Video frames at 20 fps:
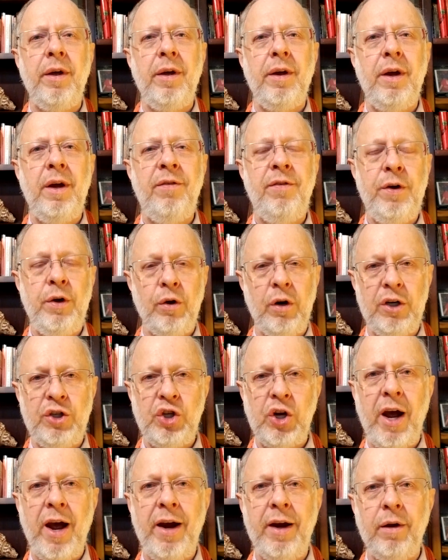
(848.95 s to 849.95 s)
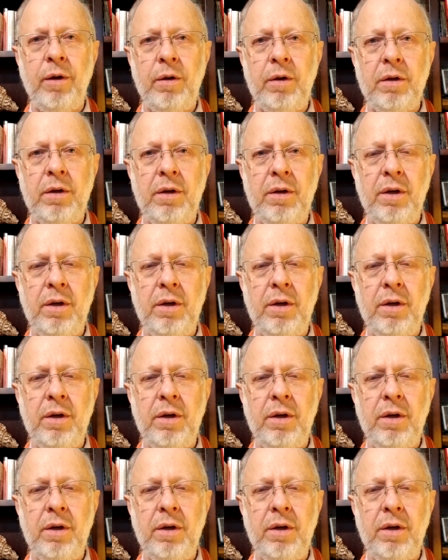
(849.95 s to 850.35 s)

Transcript: If you're a child,